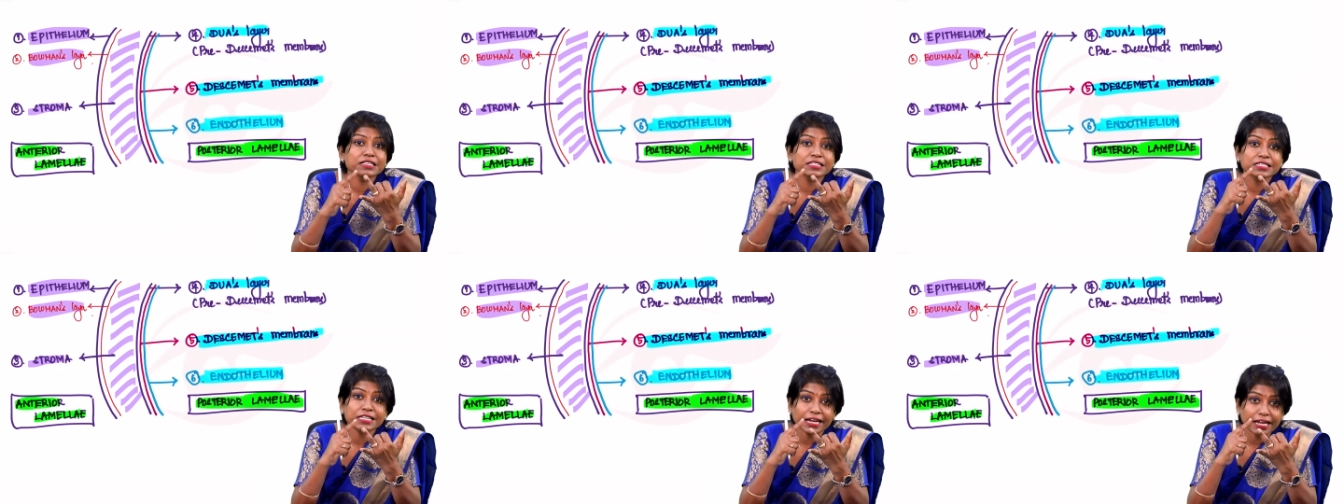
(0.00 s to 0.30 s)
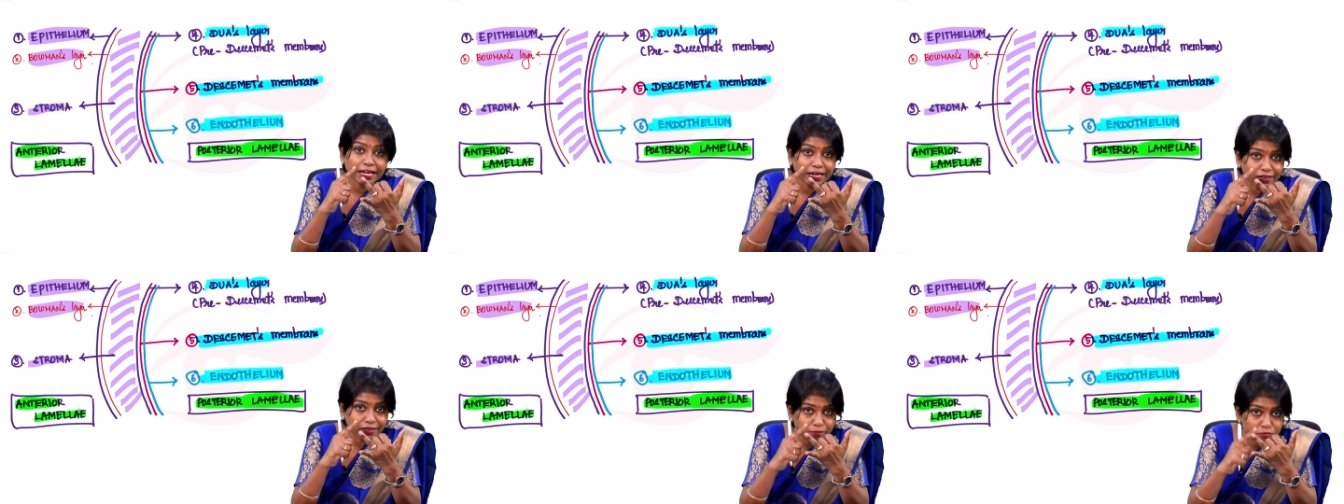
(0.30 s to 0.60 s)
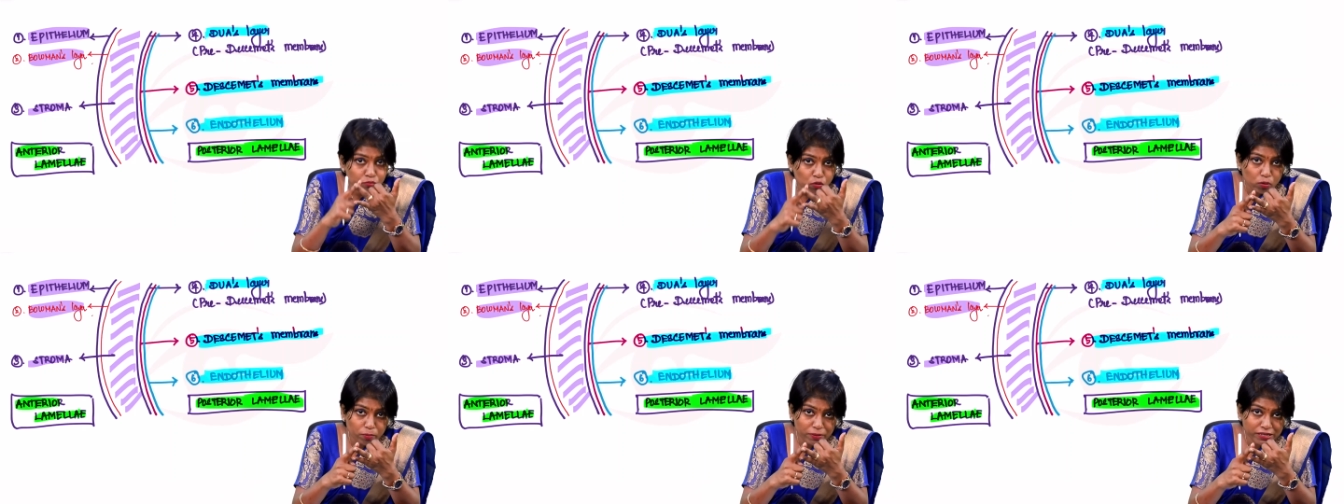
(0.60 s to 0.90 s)

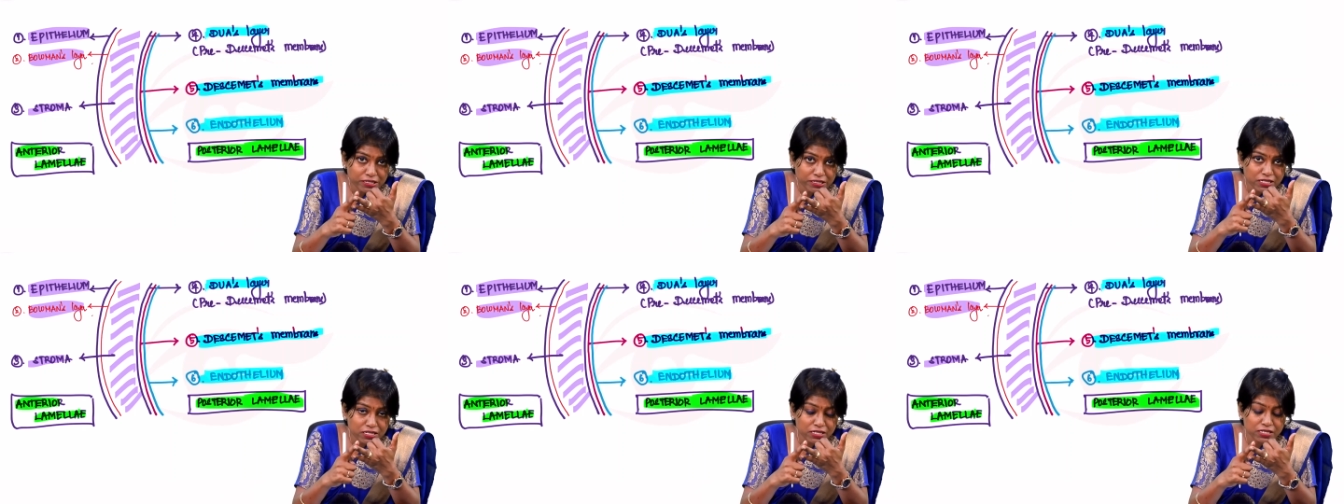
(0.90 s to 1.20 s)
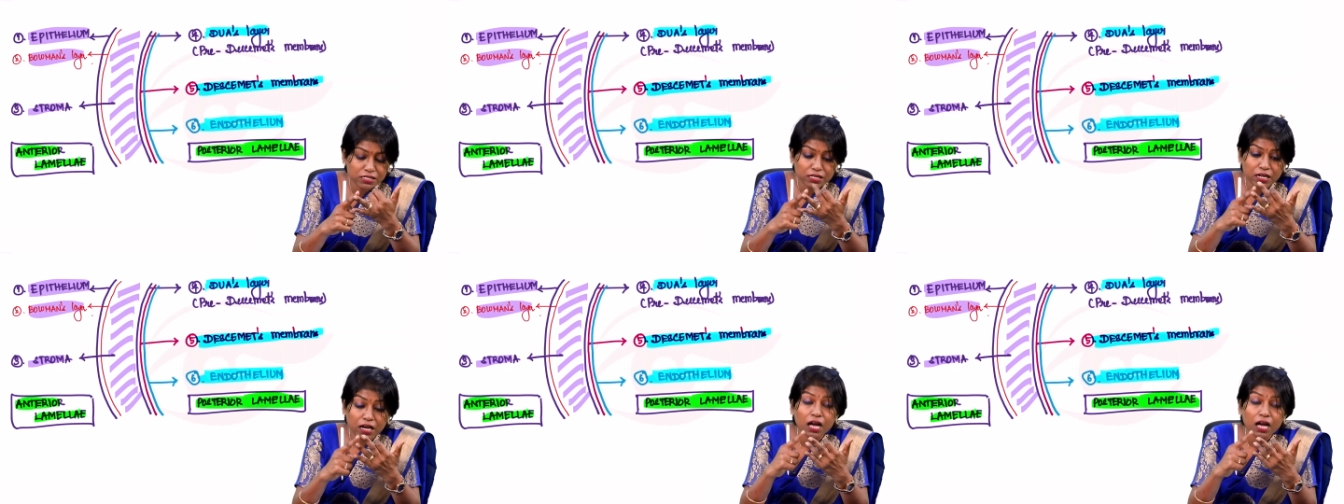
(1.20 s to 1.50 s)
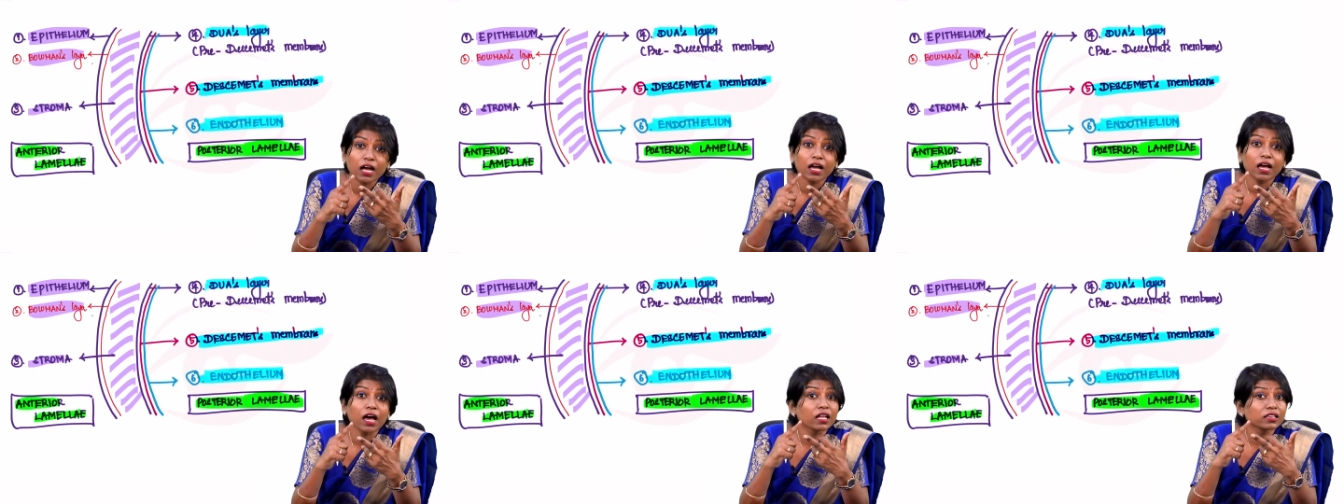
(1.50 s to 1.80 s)
Second, Bowman's.
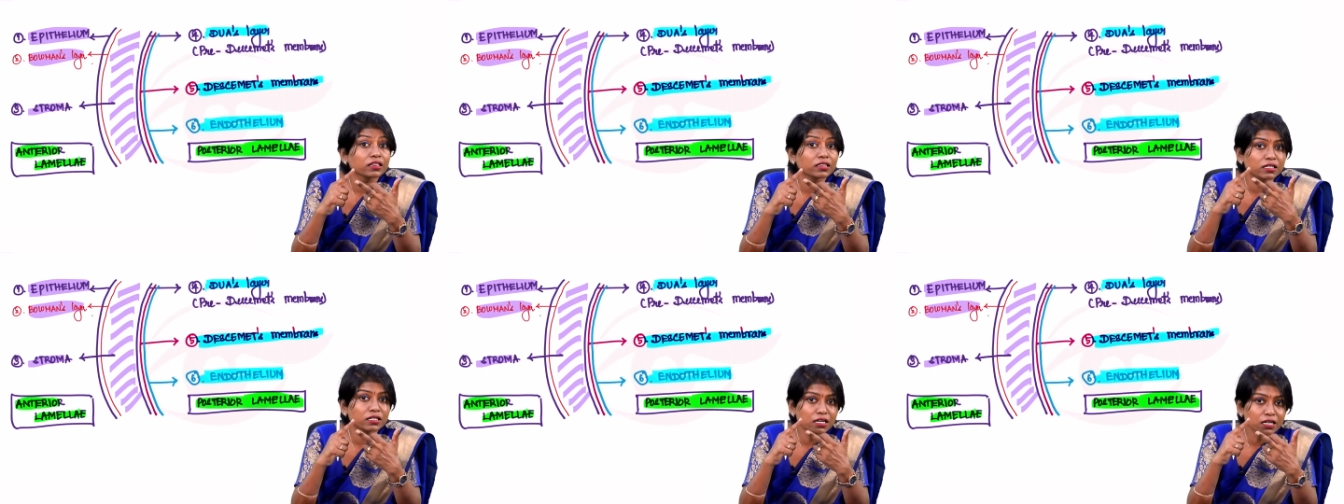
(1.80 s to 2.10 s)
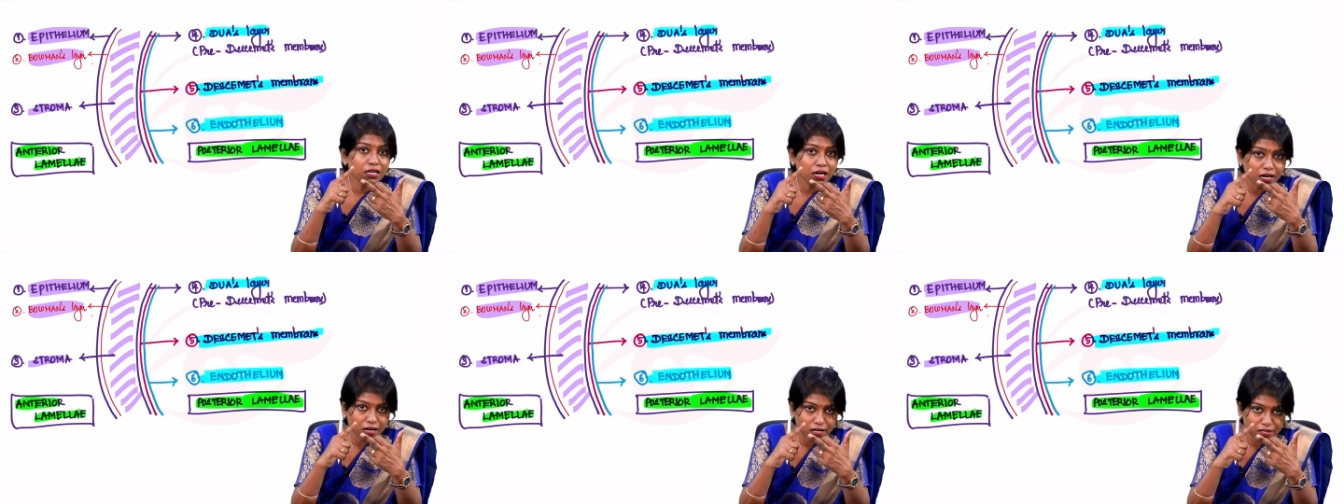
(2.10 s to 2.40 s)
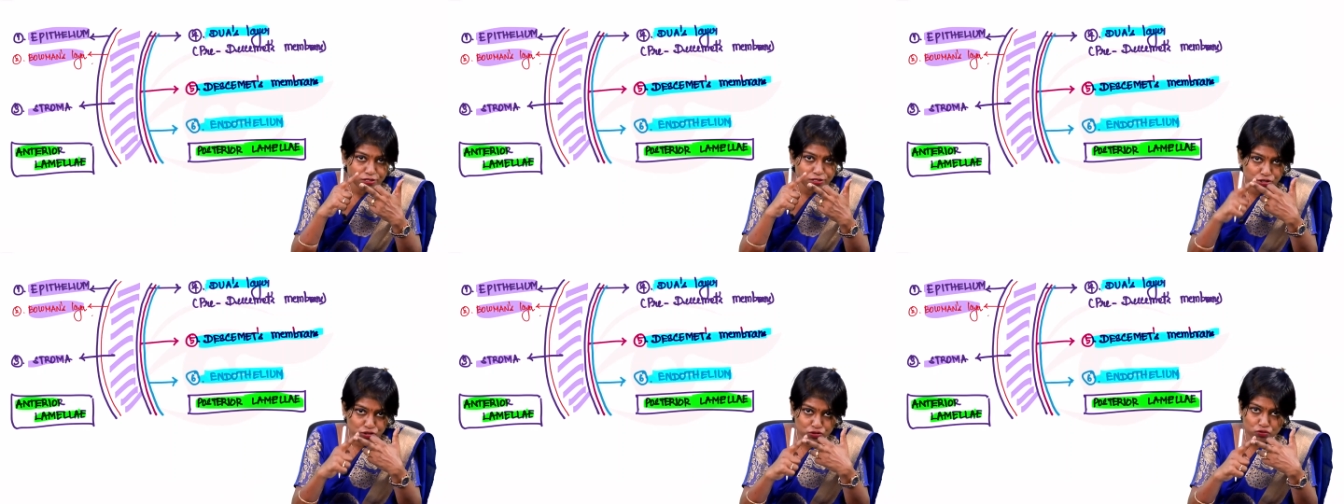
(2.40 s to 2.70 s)
Third,
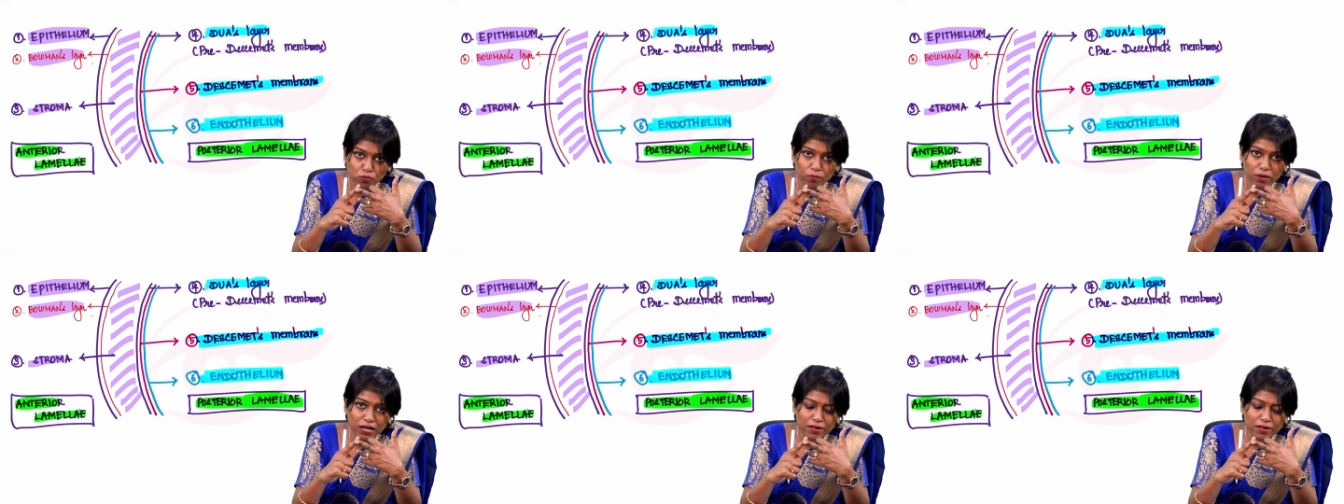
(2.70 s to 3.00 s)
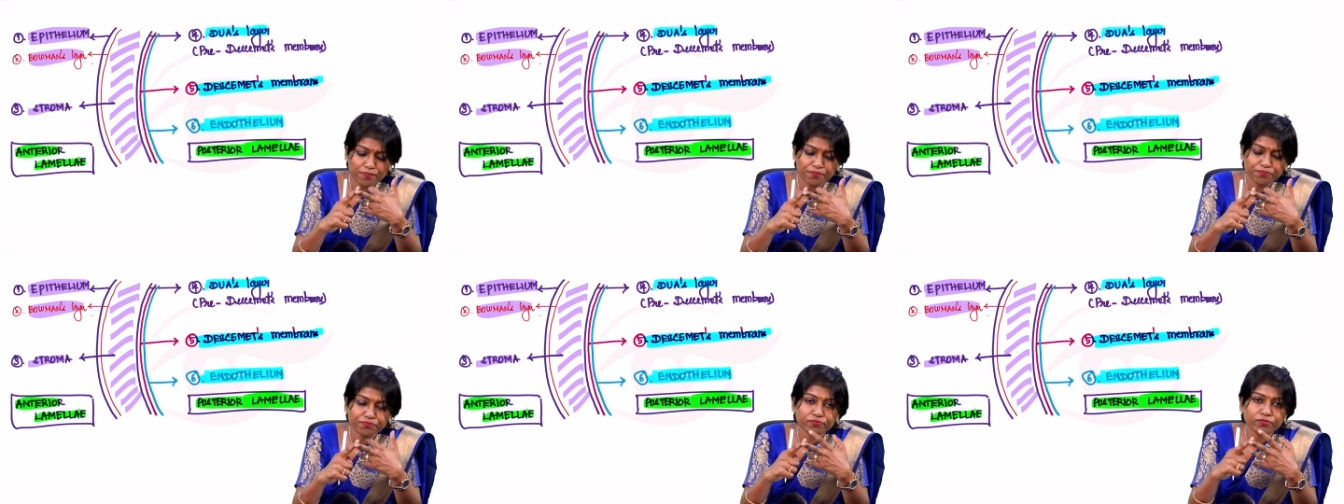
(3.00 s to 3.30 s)
stroma.